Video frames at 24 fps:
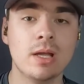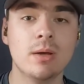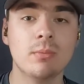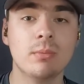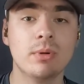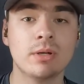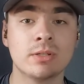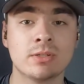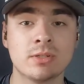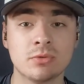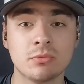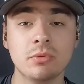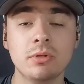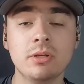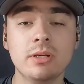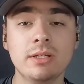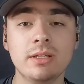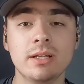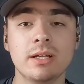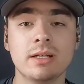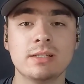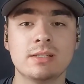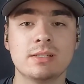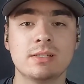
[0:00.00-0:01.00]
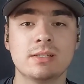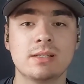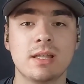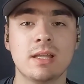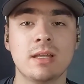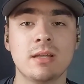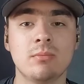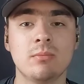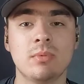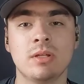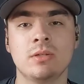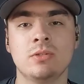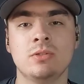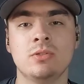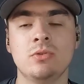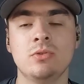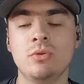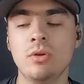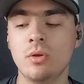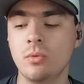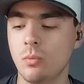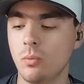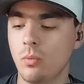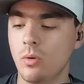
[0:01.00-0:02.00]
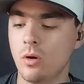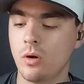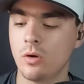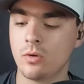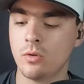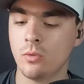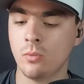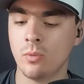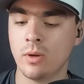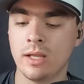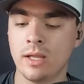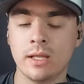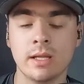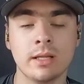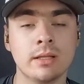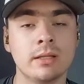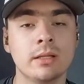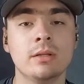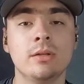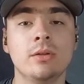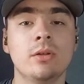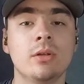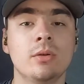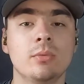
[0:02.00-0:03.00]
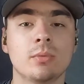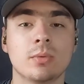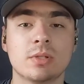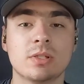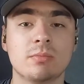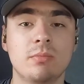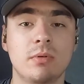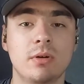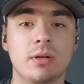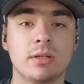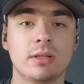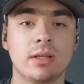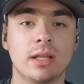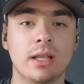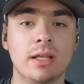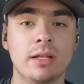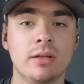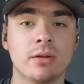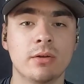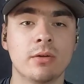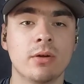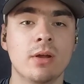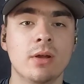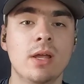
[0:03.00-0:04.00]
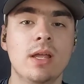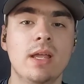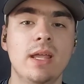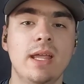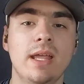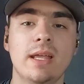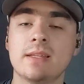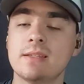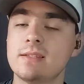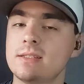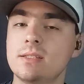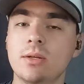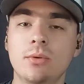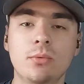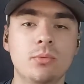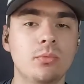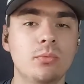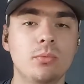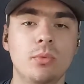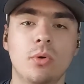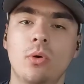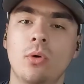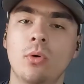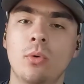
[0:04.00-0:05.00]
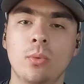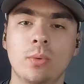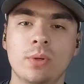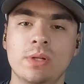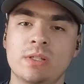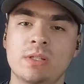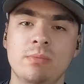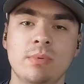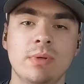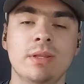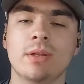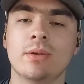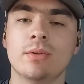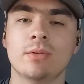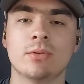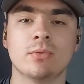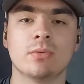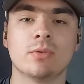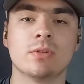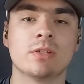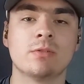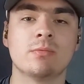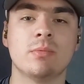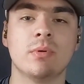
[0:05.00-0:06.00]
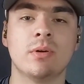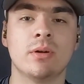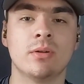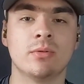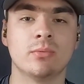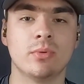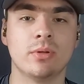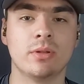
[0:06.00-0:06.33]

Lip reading: but it's a really nice thing because you can walk away and then you can respond later, and someone will always be there to respond with